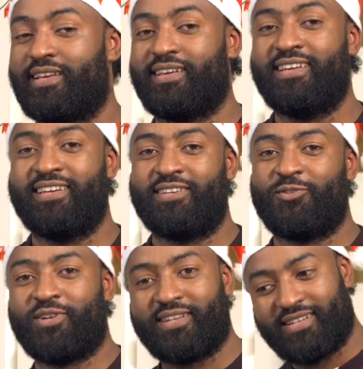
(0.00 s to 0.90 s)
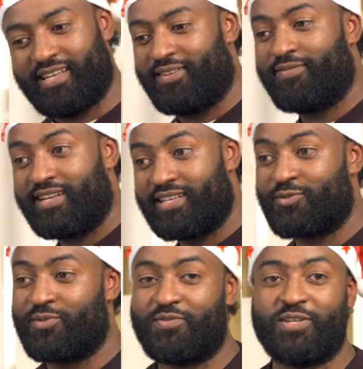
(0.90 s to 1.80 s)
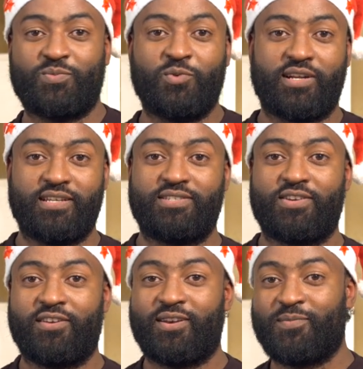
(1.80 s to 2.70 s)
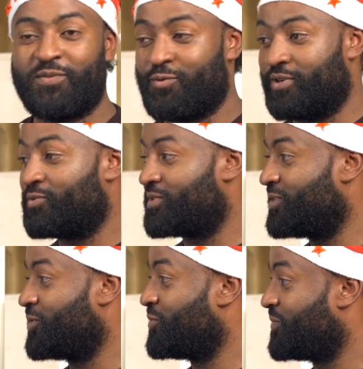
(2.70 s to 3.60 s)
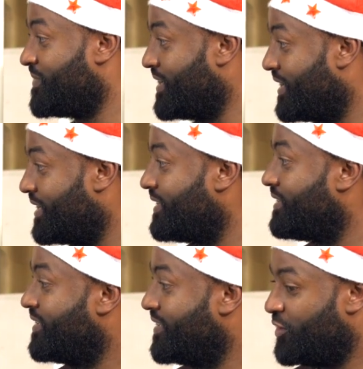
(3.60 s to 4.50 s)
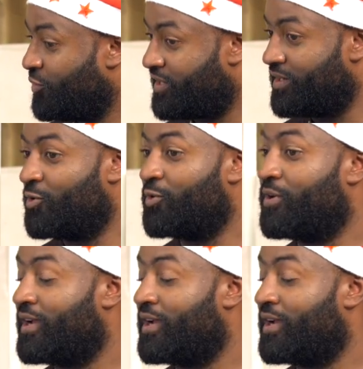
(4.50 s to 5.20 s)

Yeah. You can like find us on Facebook and Instagram if you want to see what we've done. You can go